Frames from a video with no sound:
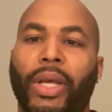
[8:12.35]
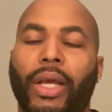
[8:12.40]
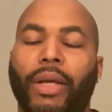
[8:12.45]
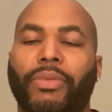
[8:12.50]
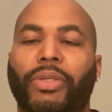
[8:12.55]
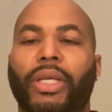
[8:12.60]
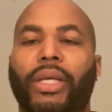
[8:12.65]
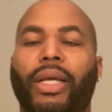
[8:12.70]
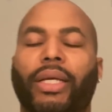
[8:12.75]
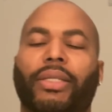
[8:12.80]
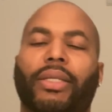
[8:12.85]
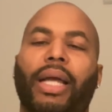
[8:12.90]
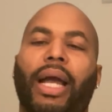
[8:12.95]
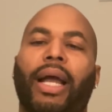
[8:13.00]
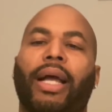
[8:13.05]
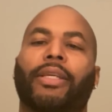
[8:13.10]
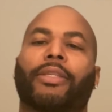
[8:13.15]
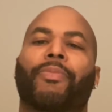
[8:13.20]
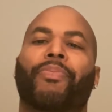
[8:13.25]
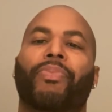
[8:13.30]
See, because
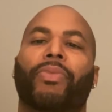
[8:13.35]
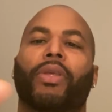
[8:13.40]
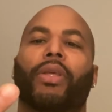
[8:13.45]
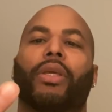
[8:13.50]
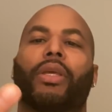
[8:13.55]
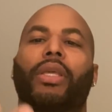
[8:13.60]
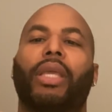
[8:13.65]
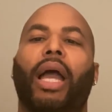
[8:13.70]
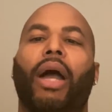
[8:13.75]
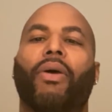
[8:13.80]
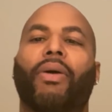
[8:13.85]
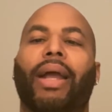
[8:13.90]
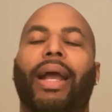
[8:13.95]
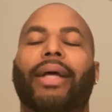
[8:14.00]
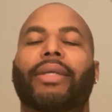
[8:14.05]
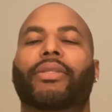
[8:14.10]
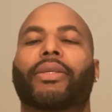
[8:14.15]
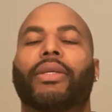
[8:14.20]
guys, y'all guys